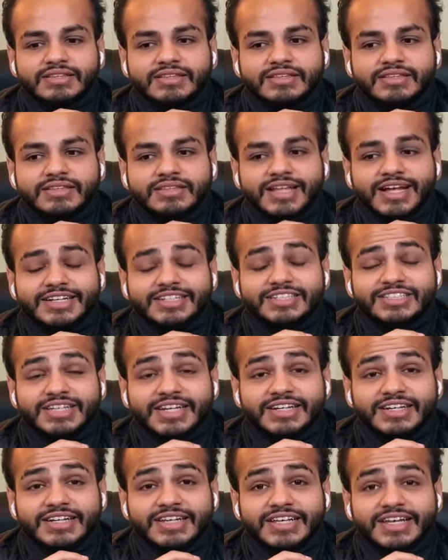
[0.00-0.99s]
that
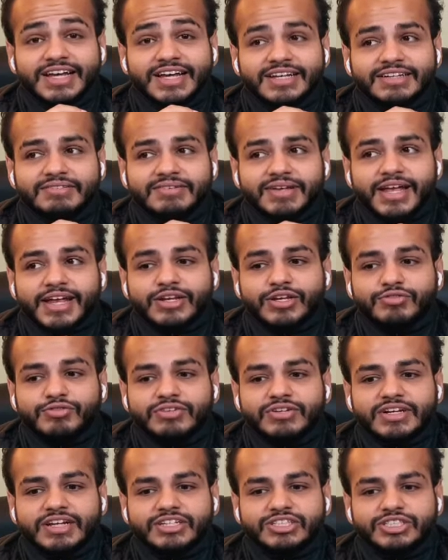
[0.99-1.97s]
generally at end of a
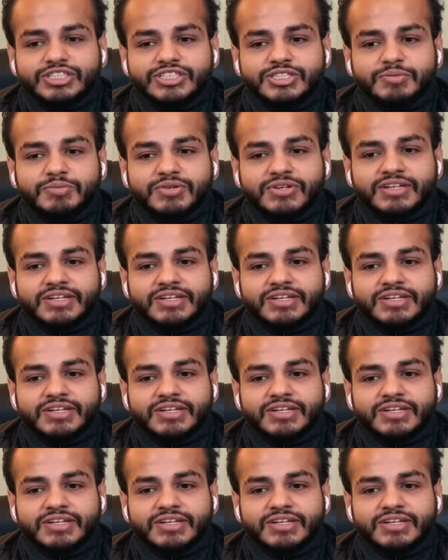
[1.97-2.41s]
relationship